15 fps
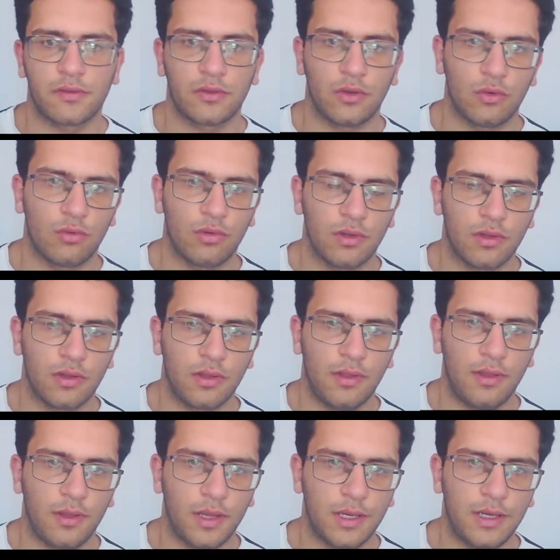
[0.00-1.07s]
so
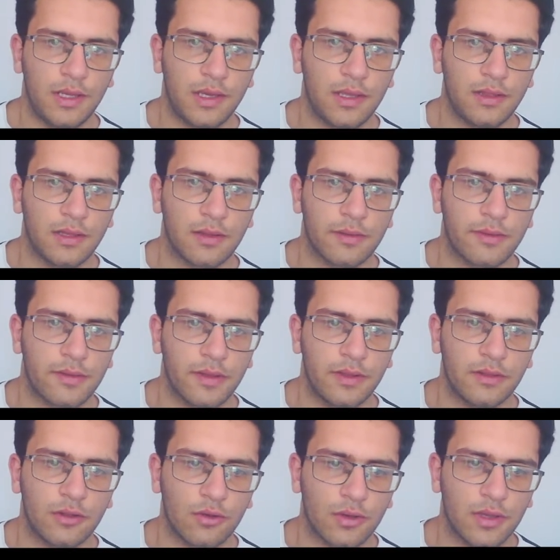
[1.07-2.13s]
click it and
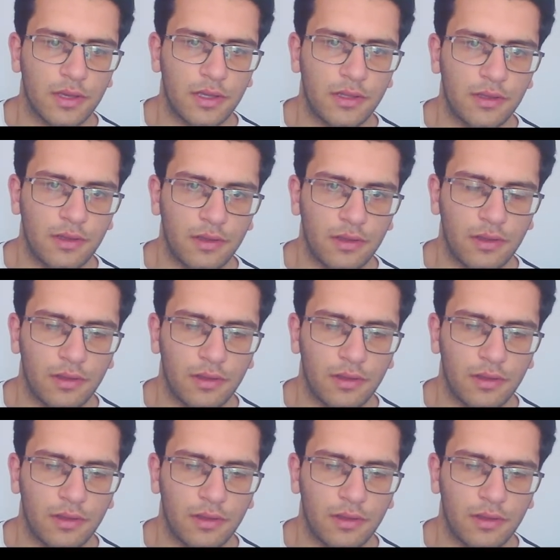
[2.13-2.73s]
send, okay?